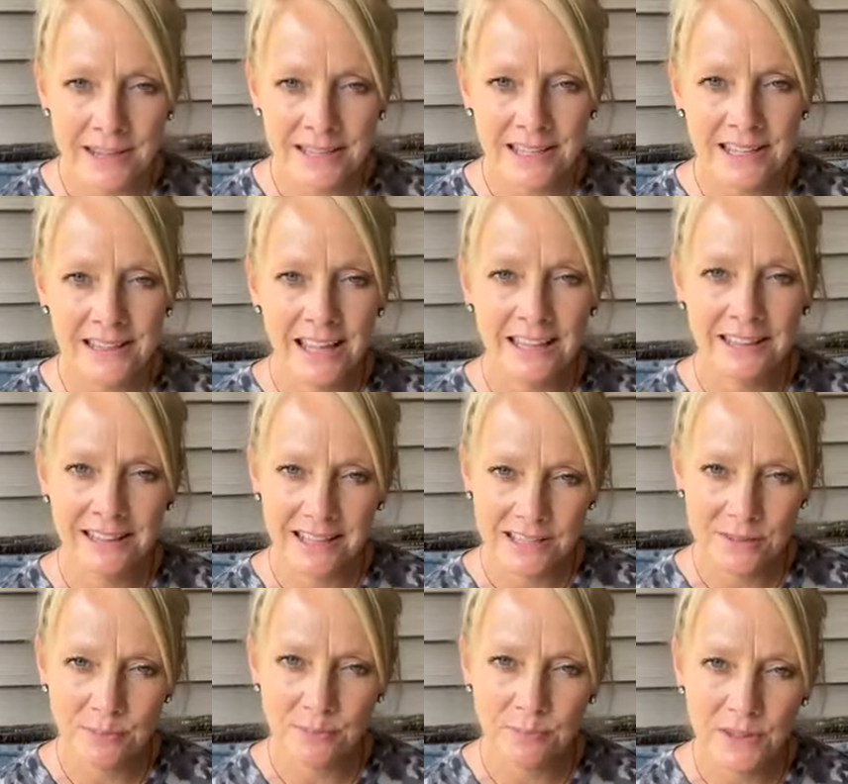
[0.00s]
amazing that
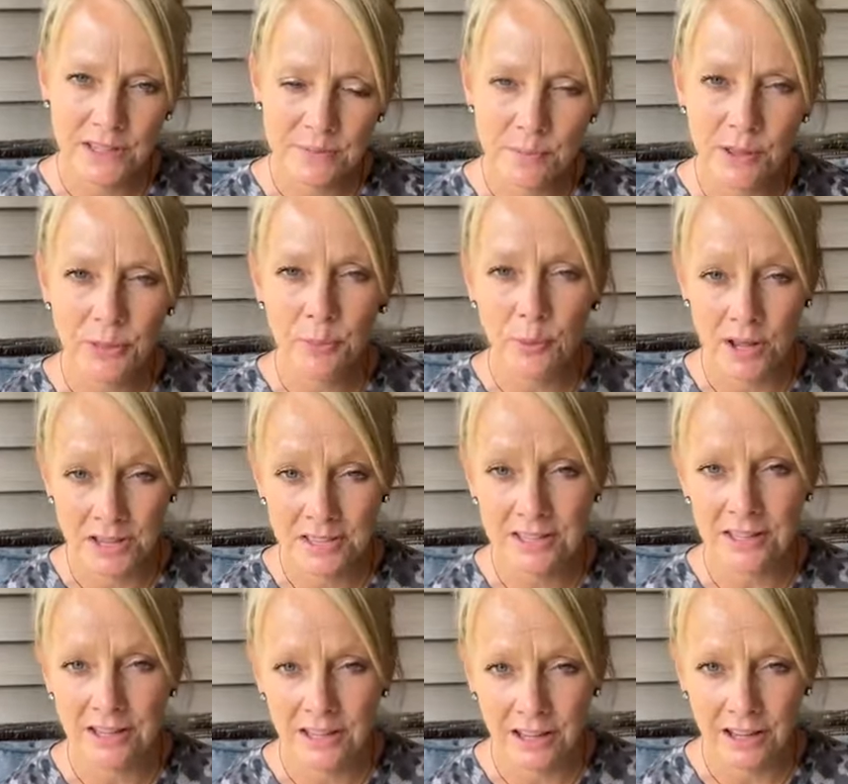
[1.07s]
this this month
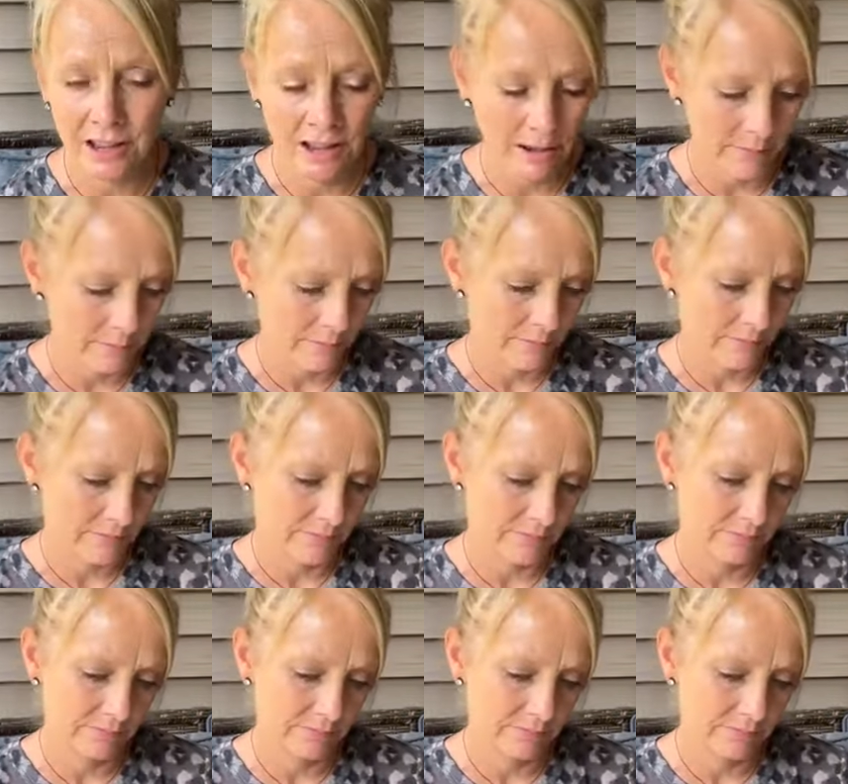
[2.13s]
was um,